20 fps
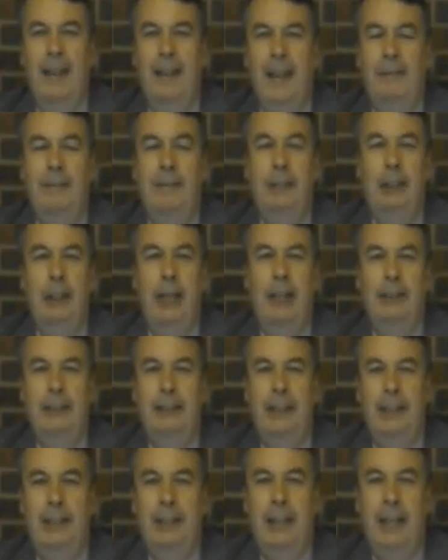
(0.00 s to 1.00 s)
They
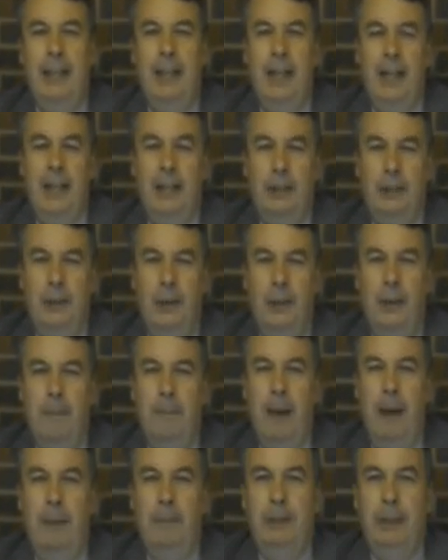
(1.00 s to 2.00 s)
rejected John the
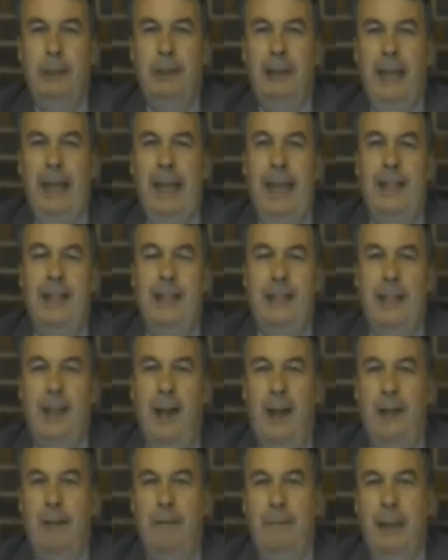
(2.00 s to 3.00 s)
Baptist and his
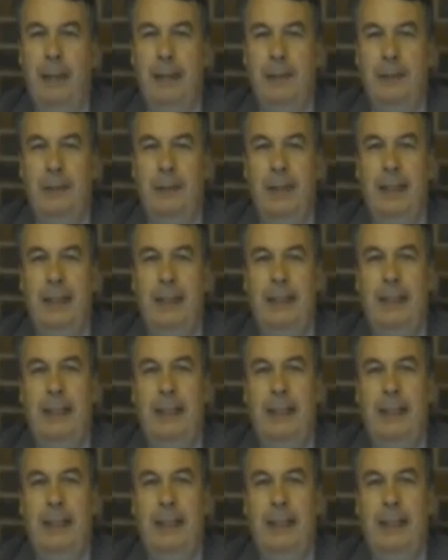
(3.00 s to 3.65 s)
style of ministry.